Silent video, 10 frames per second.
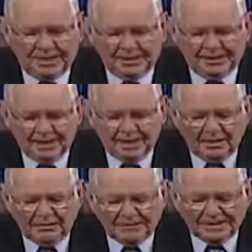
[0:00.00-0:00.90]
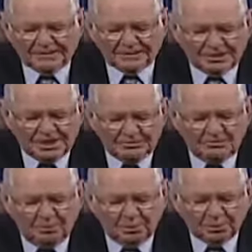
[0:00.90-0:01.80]
And now they
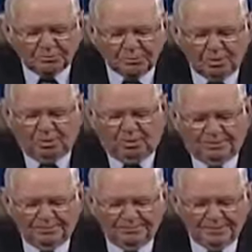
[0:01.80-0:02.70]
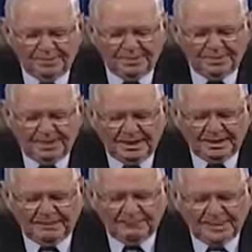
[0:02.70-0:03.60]
sin more and more,
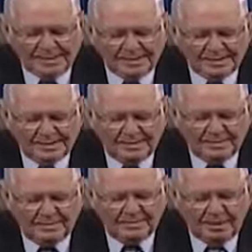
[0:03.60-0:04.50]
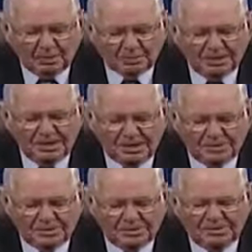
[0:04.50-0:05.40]
and have made the molten
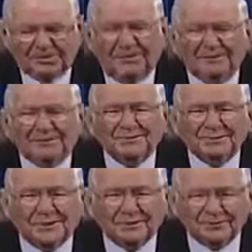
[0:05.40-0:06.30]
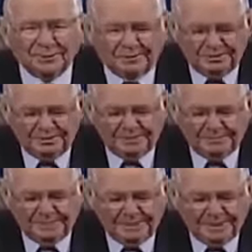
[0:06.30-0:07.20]
images of their silver
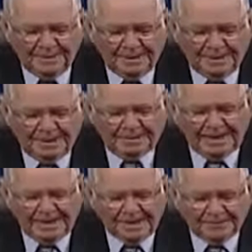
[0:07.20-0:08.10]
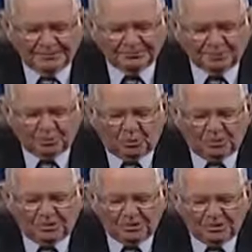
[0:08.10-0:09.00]
and idols
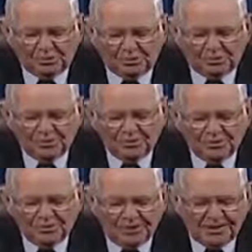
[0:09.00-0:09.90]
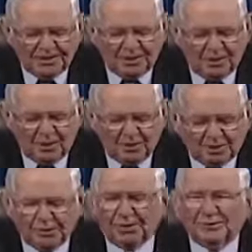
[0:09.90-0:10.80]
according to their
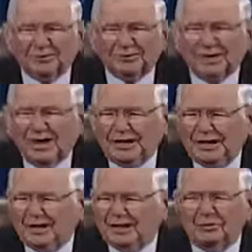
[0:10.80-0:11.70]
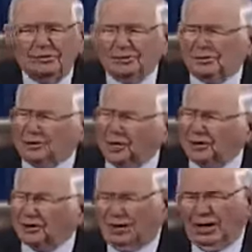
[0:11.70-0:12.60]
own understanding. And I want you to
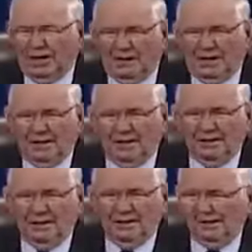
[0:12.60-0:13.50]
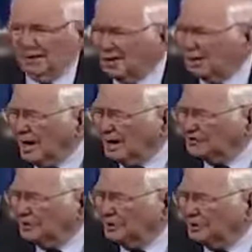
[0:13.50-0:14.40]
underline that. Not
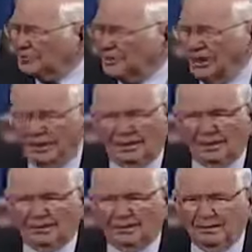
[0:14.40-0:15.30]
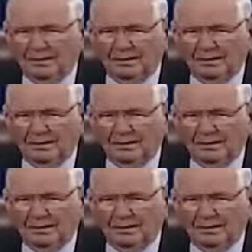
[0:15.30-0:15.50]
God's understanding,